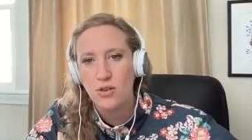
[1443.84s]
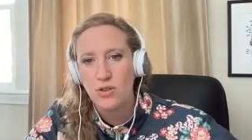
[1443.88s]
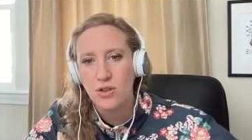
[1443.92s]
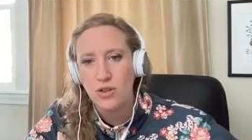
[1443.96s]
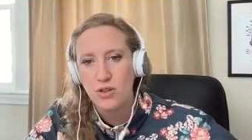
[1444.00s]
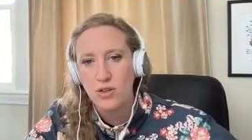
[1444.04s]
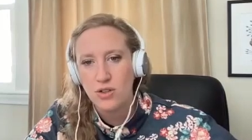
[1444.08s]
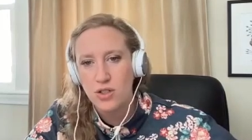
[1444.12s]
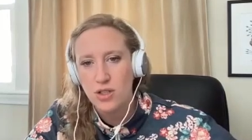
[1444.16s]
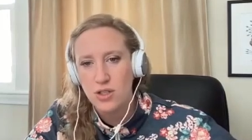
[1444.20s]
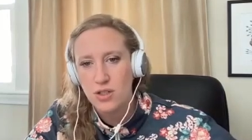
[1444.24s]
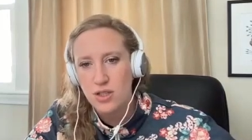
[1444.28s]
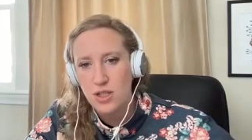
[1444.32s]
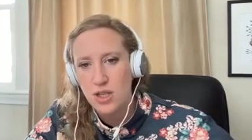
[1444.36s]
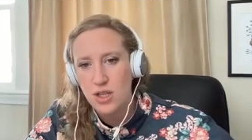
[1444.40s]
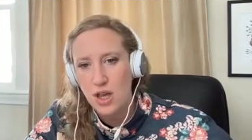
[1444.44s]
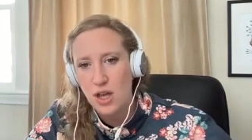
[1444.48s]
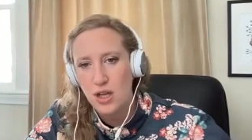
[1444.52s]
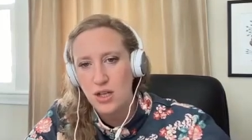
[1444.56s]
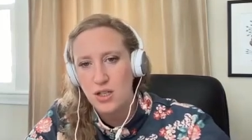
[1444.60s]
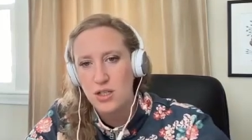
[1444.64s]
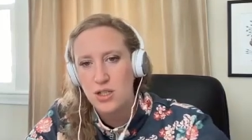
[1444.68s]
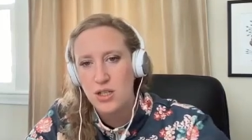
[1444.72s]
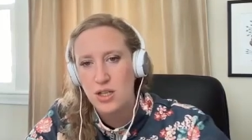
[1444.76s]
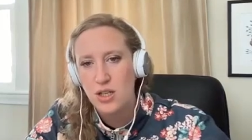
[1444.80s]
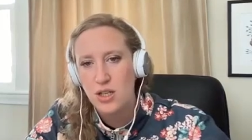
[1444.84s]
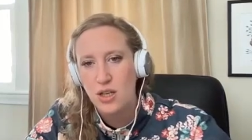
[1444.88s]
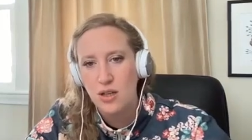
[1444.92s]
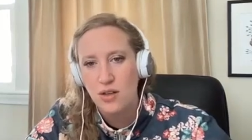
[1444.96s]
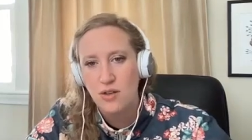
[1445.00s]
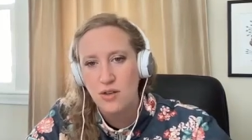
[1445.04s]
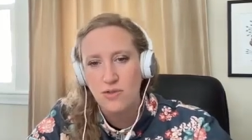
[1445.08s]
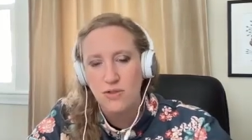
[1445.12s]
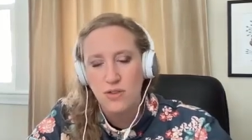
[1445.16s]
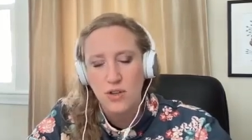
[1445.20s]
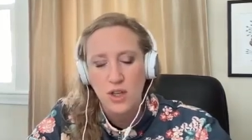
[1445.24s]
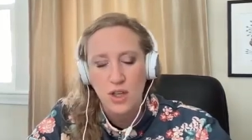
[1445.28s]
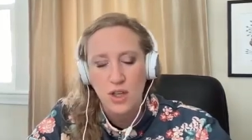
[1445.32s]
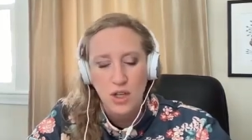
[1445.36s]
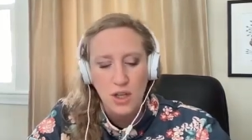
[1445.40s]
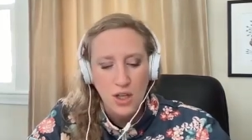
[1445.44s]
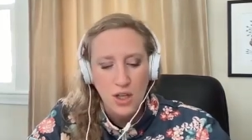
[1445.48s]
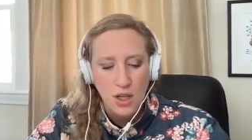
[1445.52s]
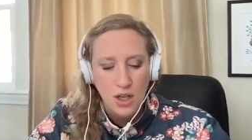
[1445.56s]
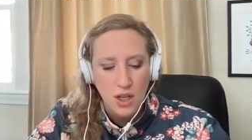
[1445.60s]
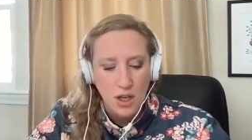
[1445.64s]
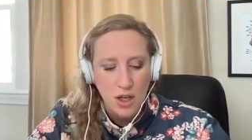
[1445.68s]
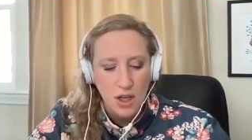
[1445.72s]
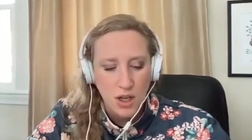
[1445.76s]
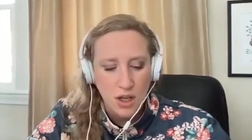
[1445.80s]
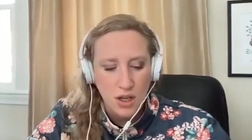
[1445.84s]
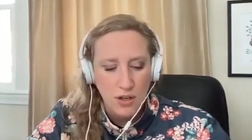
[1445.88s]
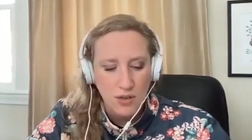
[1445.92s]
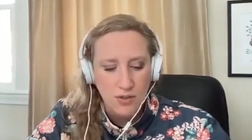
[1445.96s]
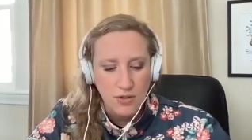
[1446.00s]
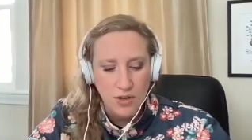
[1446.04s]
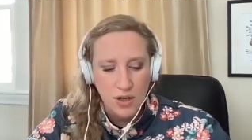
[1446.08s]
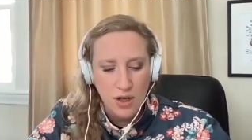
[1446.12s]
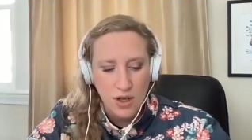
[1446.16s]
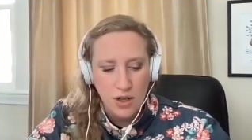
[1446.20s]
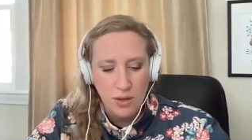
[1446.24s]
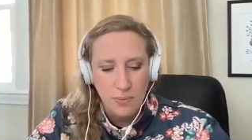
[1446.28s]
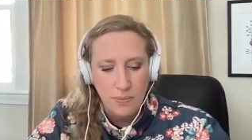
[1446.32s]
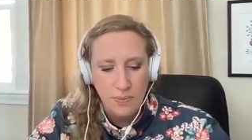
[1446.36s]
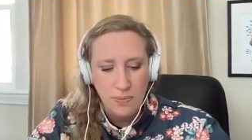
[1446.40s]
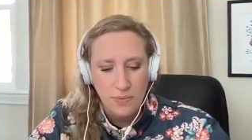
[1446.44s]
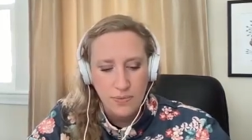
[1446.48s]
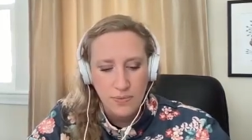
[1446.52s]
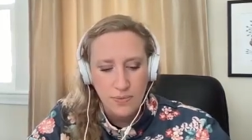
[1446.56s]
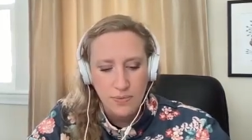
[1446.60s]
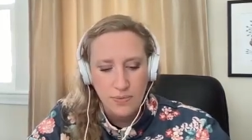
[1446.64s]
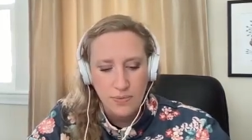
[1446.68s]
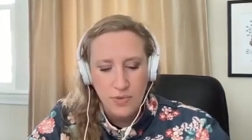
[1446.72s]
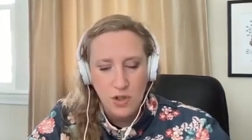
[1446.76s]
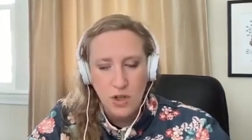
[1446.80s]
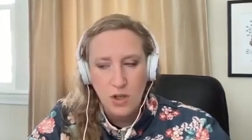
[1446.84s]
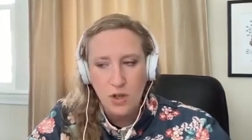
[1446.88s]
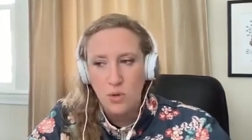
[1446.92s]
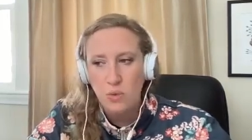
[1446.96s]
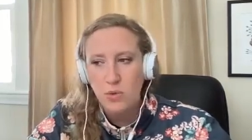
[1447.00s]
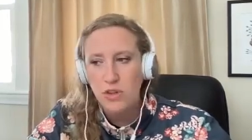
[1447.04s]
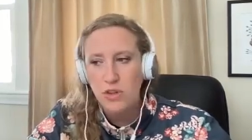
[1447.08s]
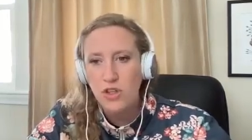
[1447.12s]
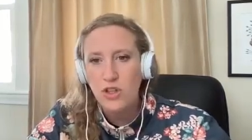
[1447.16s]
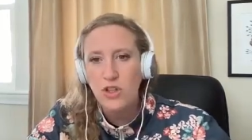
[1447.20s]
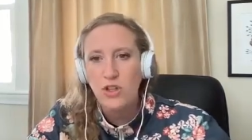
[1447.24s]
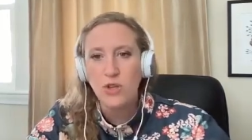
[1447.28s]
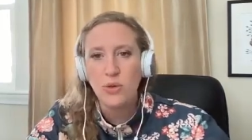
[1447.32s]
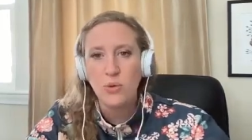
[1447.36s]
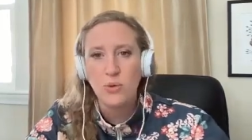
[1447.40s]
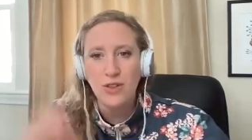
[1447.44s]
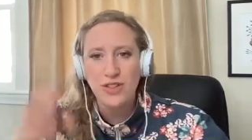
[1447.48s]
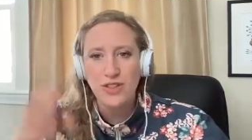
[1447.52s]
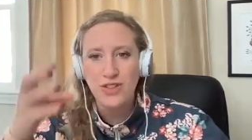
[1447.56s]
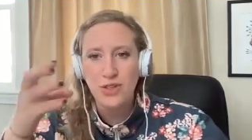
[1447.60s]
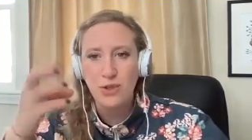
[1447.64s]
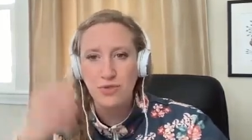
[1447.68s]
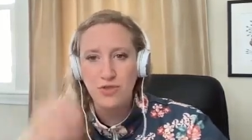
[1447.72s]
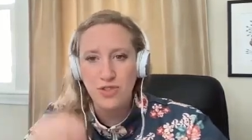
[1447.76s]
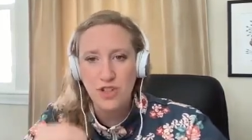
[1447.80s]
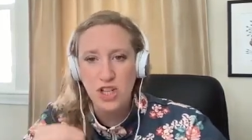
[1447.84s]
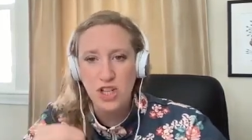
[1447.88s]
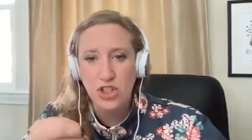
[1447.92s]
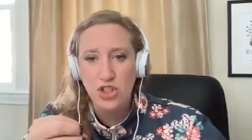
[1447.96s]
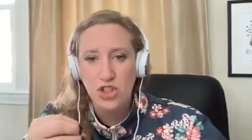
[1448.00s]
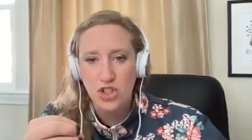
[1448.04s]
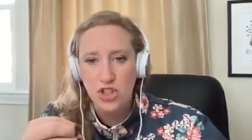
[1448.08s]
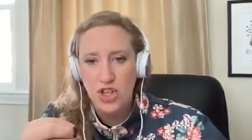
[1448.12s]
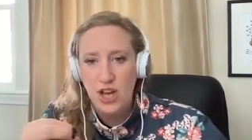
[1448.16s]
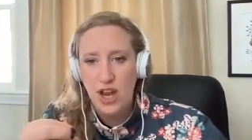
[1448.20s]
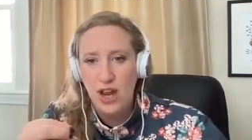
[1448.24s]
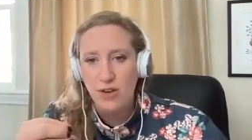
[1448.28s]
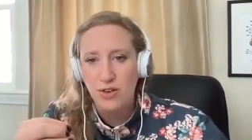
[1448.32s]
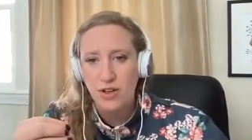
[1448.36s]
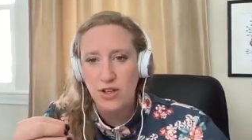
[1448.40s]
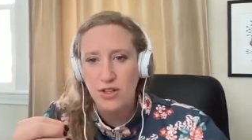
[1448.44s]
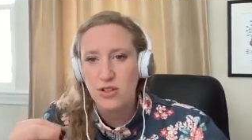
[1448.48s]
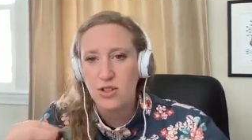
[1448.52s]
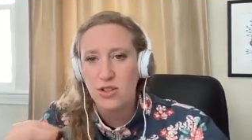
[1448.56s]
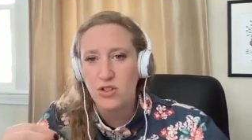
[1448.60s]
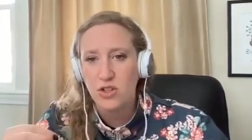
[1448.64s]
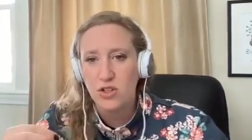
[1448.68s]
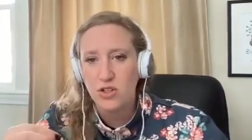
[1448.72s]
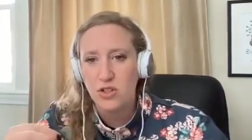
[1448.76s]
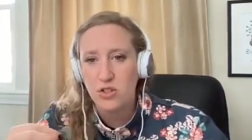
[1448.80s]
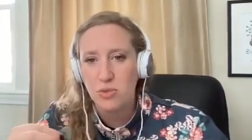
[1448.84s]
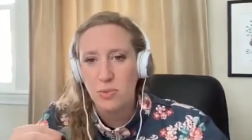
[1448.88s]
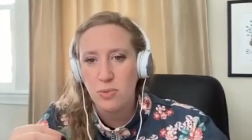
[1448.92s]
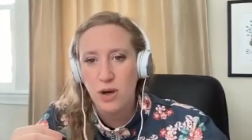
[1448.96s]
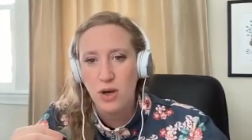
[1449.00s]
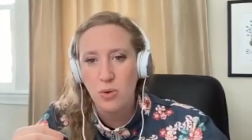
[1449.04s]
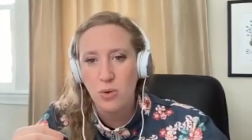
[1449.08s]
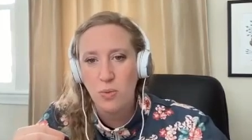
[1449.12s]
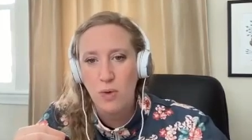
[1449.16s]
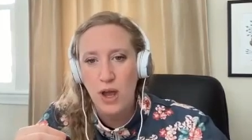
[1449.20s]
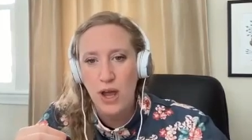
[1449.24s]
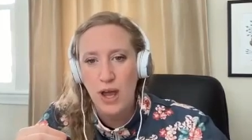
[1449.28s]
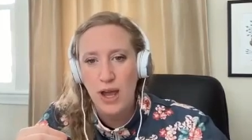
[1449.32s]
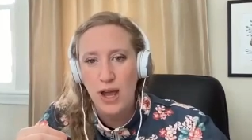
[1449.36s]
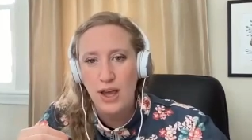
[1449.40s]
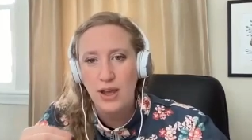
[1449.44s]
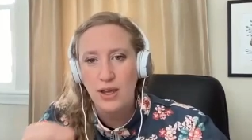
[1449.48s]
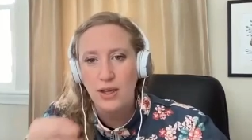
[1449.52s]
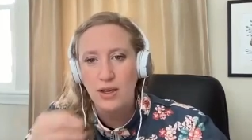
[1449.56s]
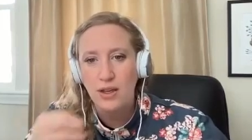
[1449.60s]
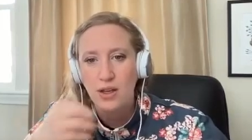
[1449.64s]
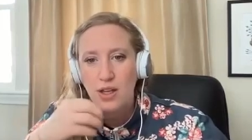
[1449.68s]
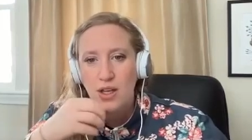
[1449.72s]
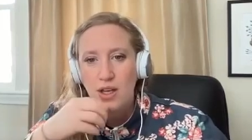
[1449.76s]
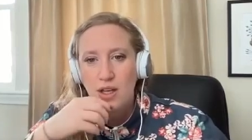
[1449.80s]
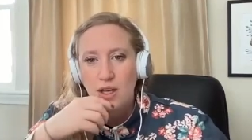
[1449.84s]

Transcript: owners is the idea of of um you know with you it you've niched down in such a smart way